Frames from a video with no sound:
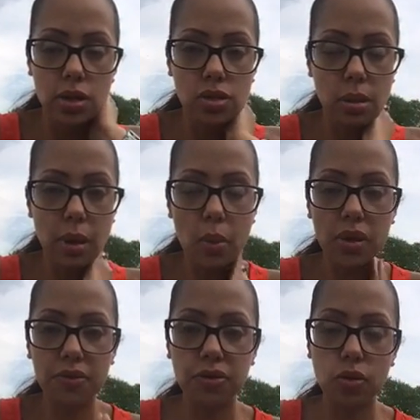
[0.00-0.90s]
So I met
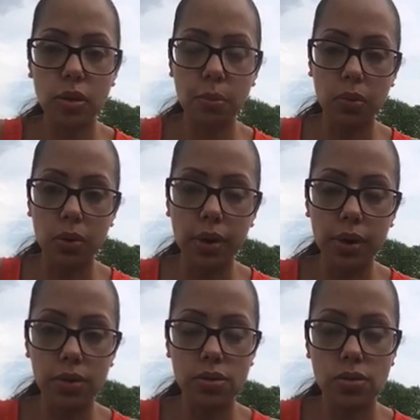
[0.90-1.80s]
with a few
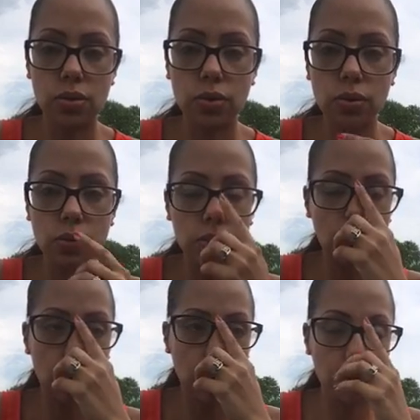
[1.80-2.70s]
employers who
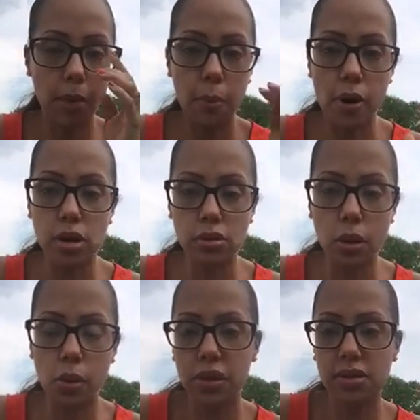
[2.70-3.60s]
um, are
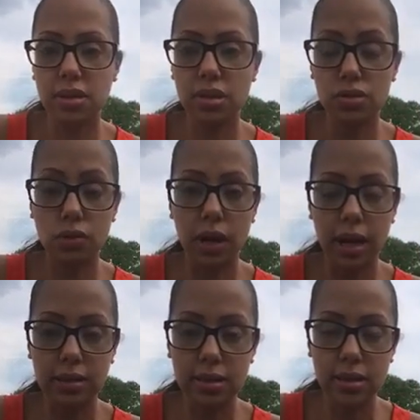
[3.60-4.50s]
partnering with us in this
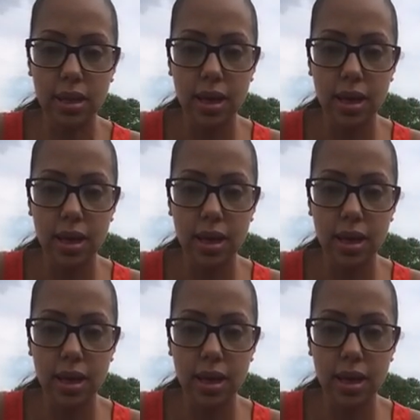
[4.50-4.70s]
grant